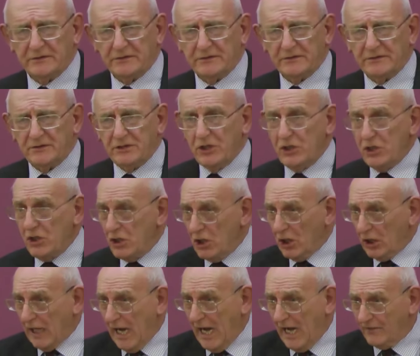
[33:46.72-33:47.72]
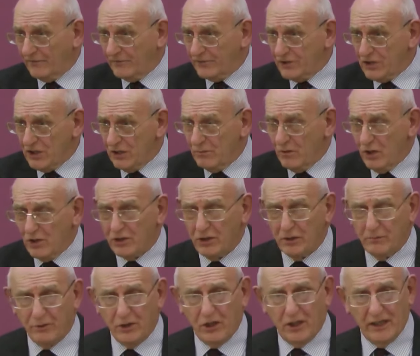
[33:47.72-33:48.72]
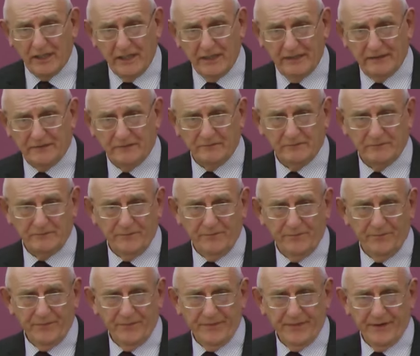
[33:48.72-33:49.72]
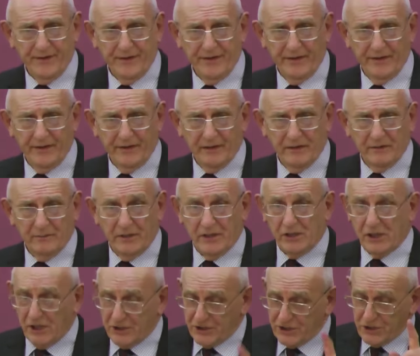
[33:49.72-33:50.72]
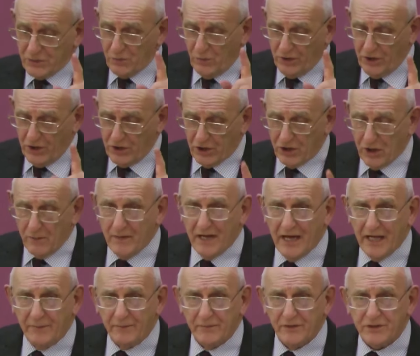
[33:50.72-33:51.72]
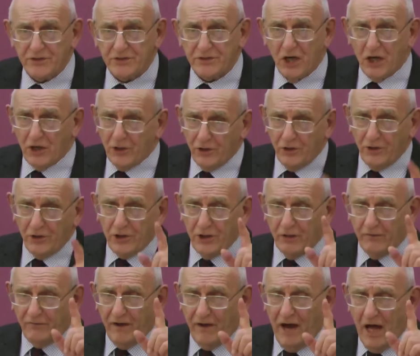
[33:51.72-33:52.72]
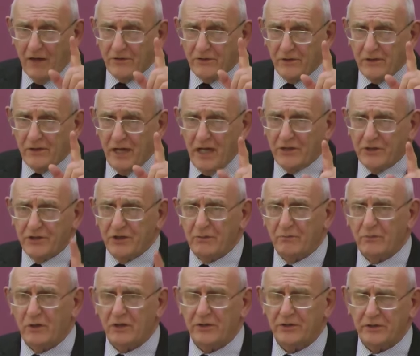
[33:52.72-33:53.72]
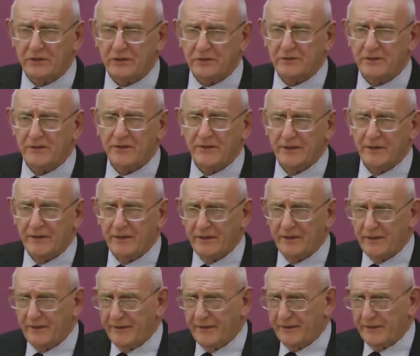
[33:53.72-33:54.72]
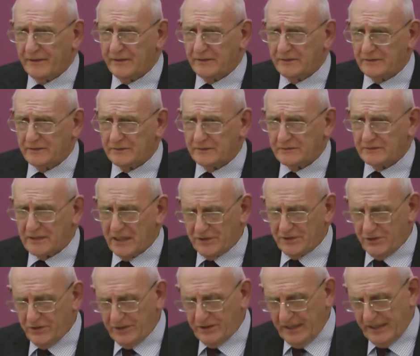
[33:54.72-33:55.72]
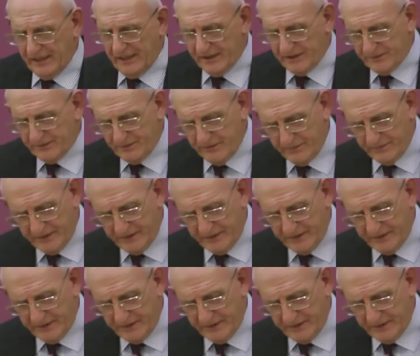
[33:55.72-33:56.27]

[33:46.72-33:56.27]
You look after your mother, boy, because it's one of the commandments, honor your father and your mother, that your days may be